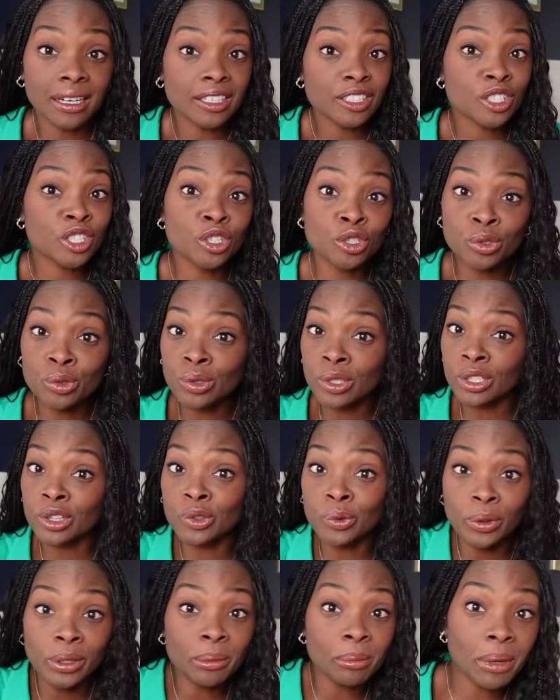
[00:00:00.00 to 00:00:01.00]
to
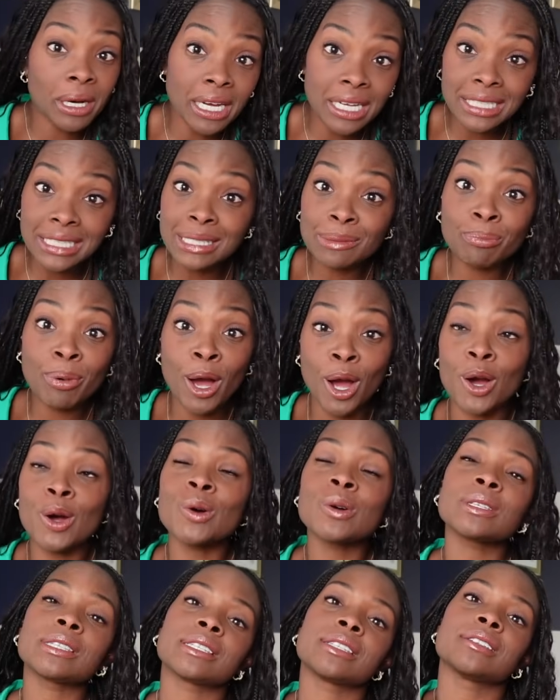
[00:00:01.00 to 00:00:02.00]
3 months
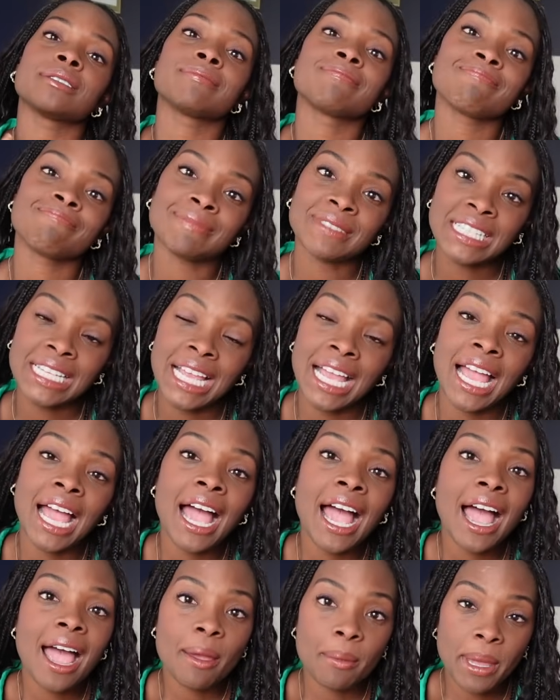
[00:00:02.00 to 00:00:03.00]
post.
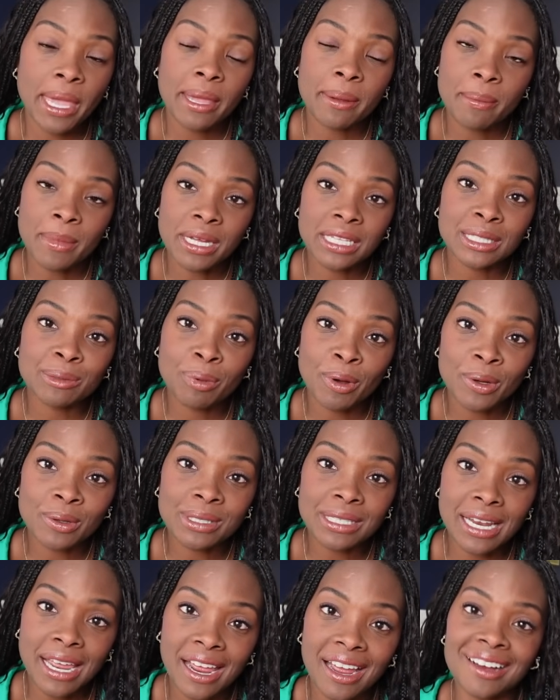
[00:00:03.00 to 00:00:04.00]
I'm 8 months
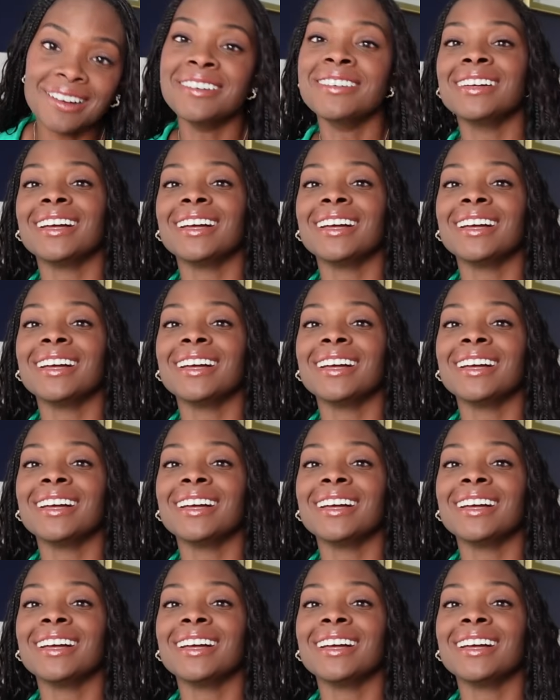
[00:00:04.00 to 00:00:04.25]
post now.